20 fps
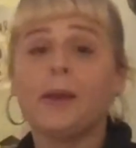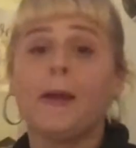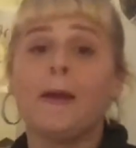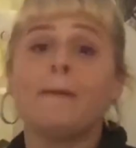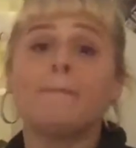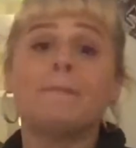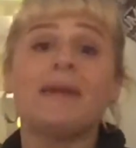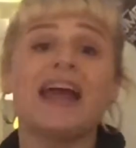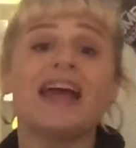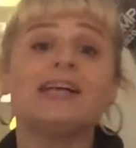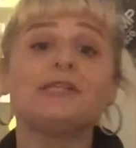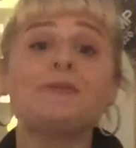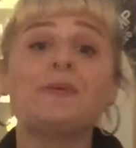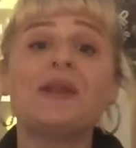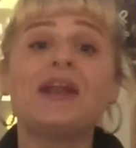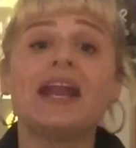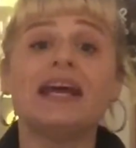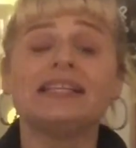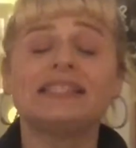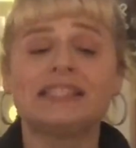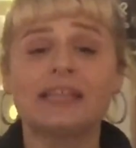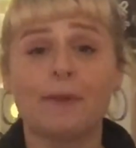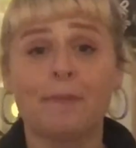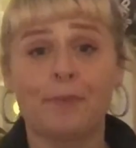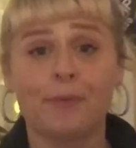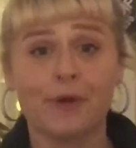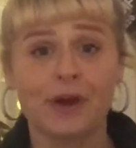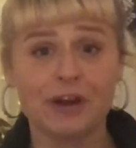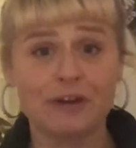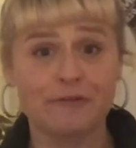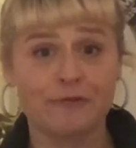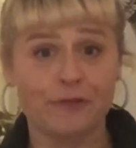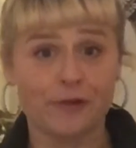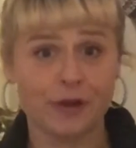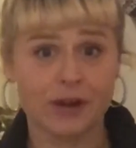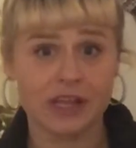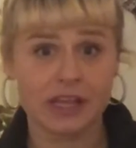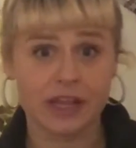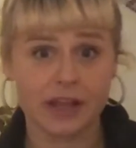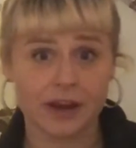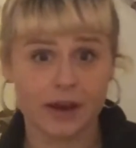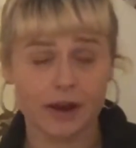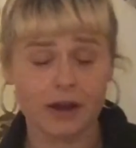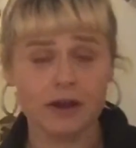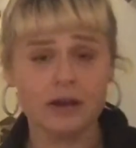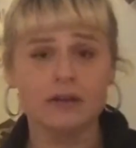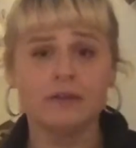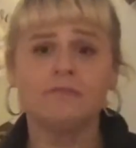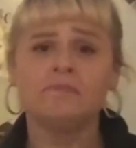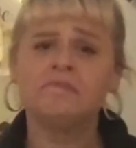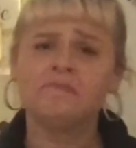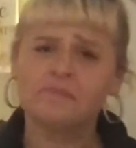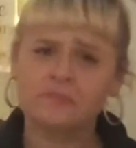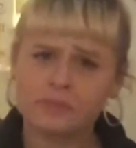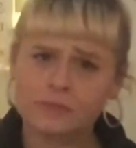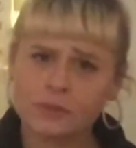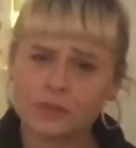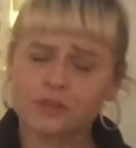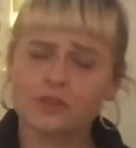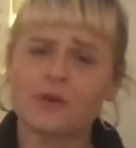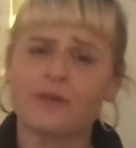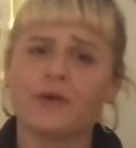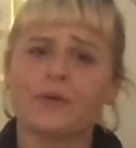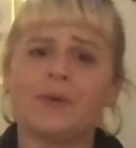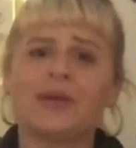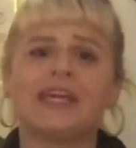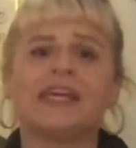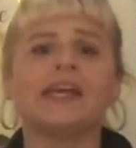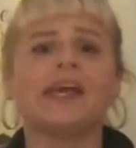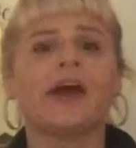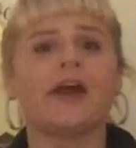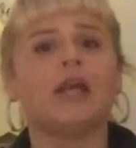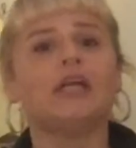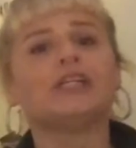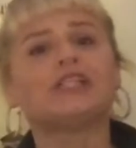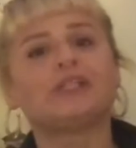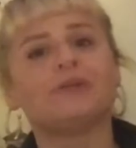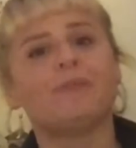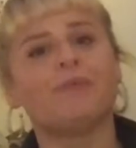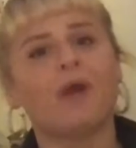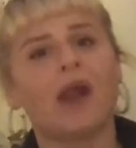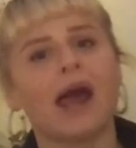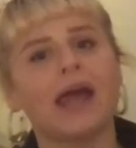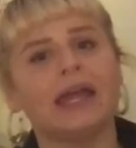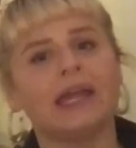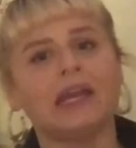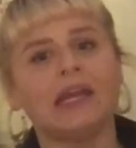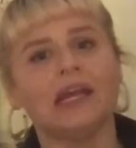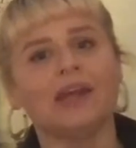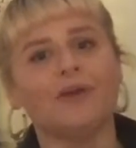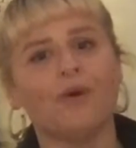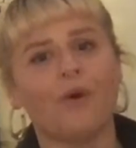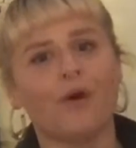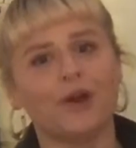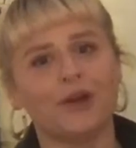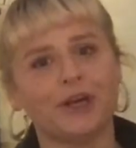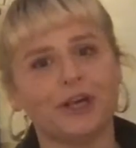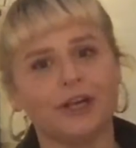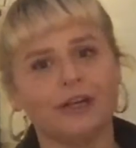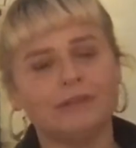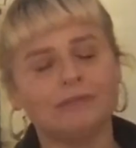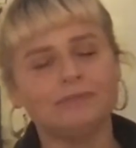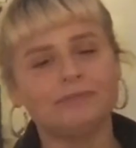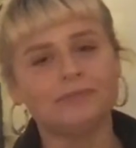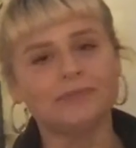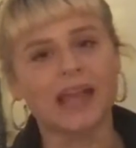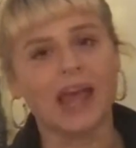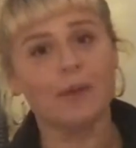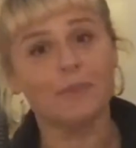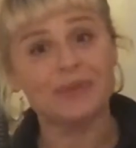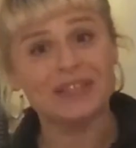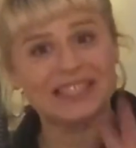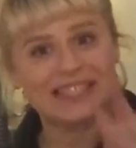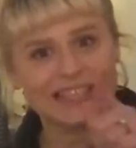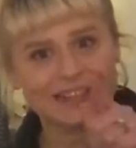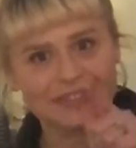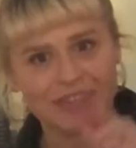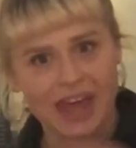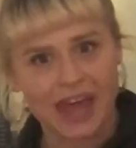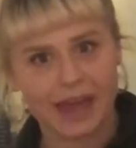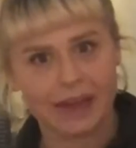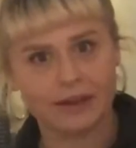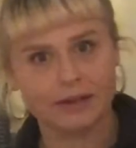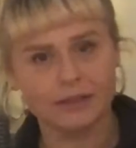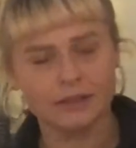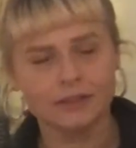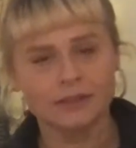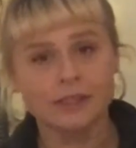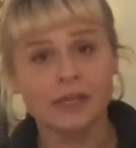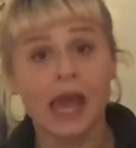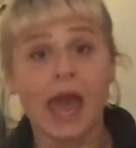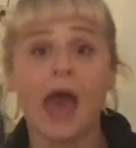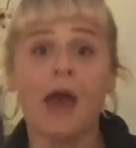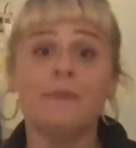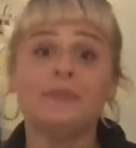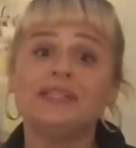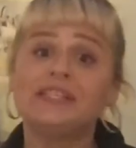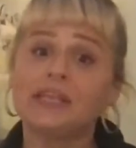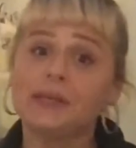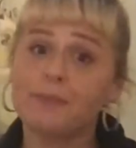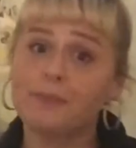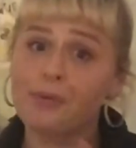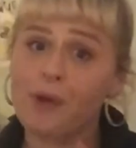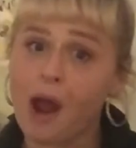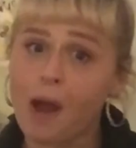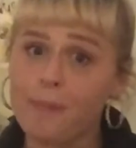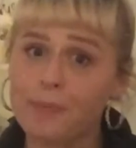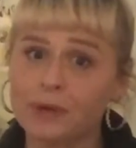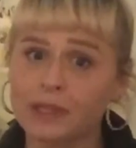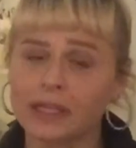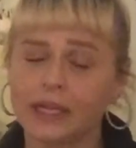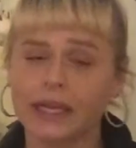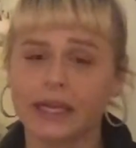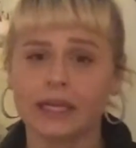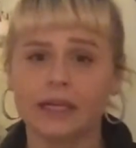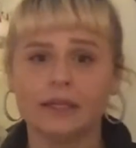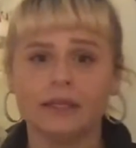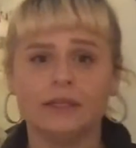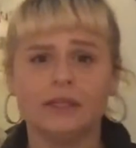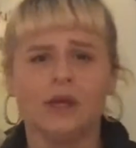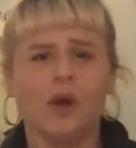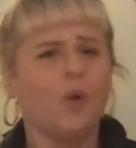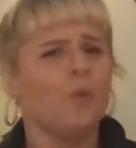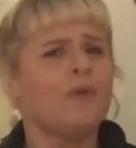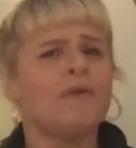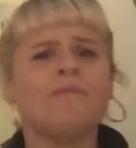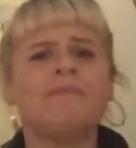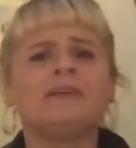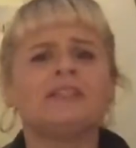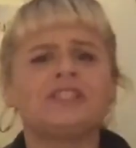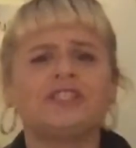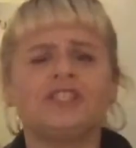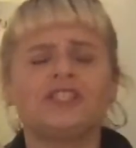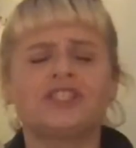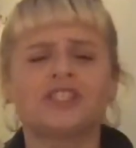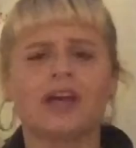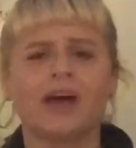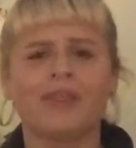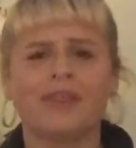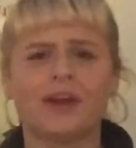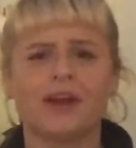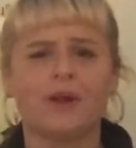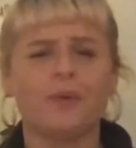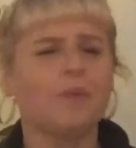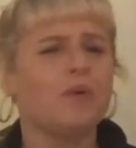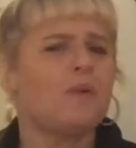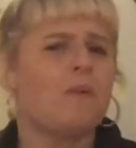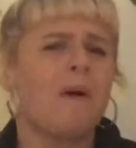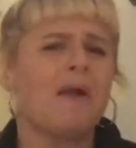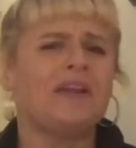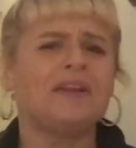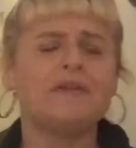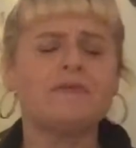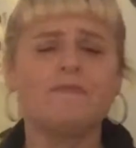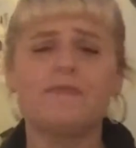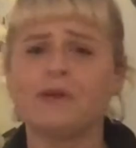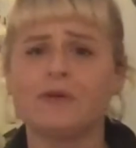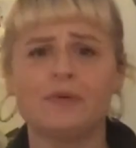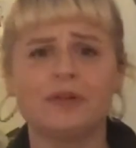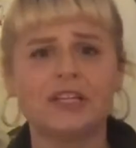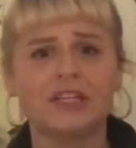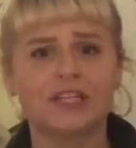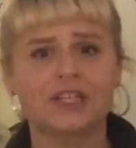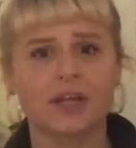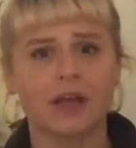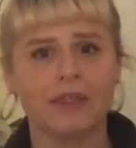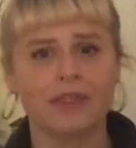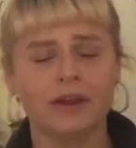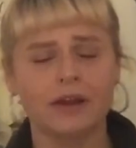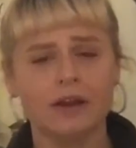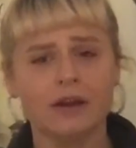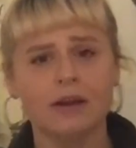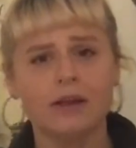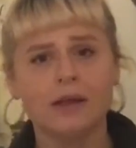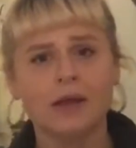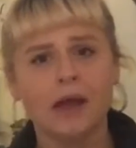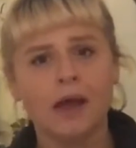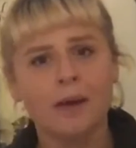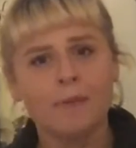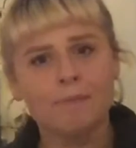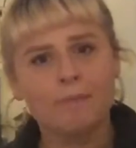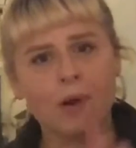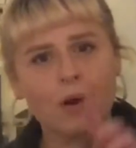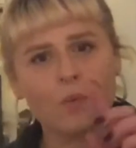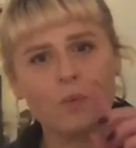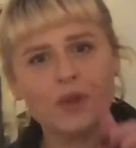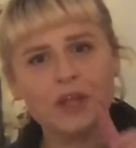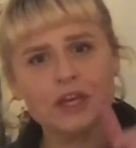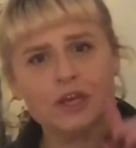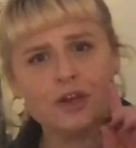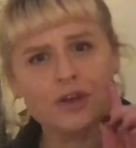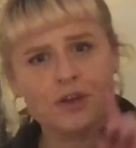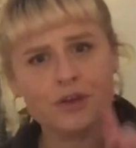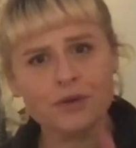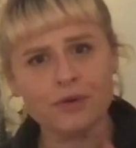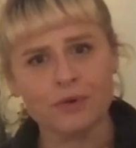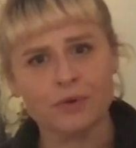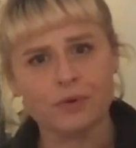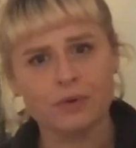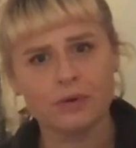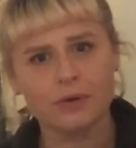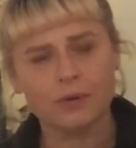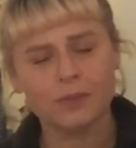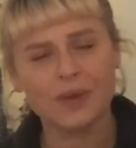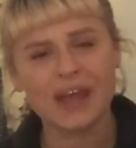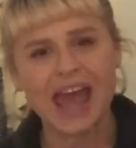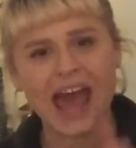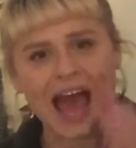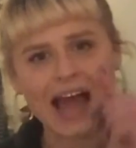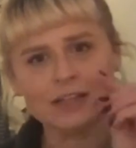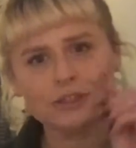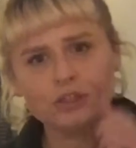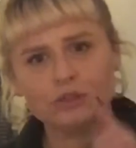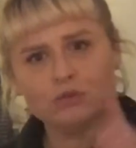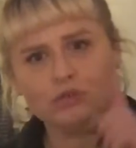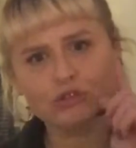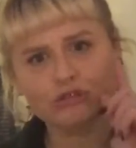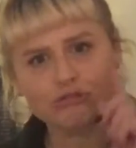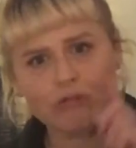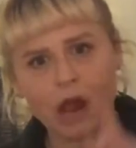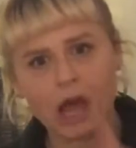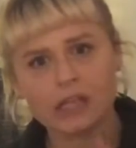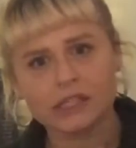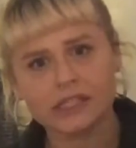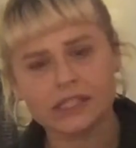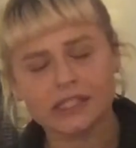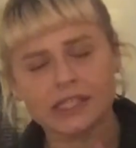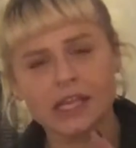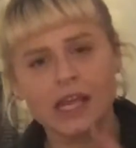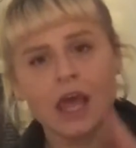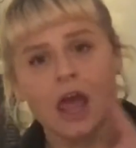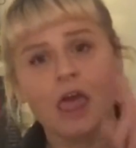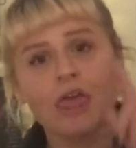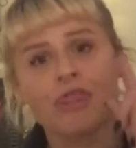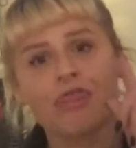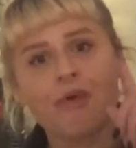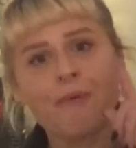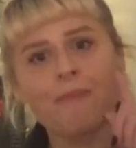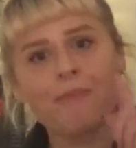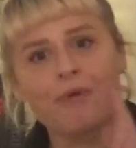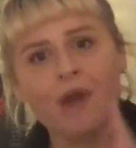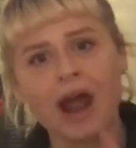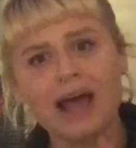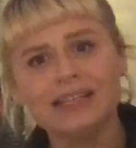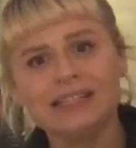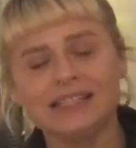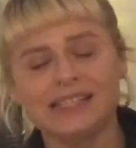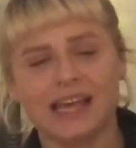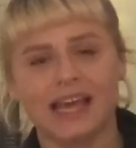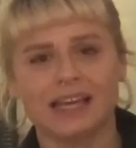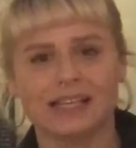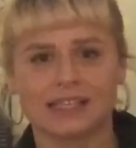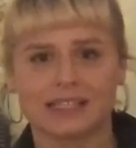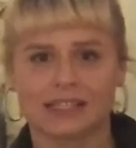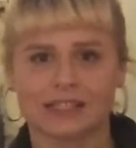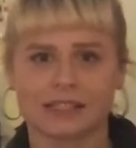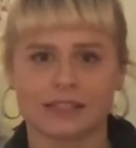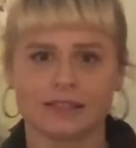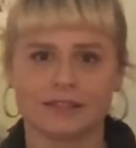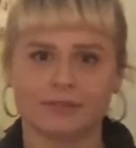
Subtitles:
My husband and I separated for a year so that we can get our sobriety in order. And we did that. And we did it properly. We missed each other. We wanted to be with each other. But we knew we had to trust the process.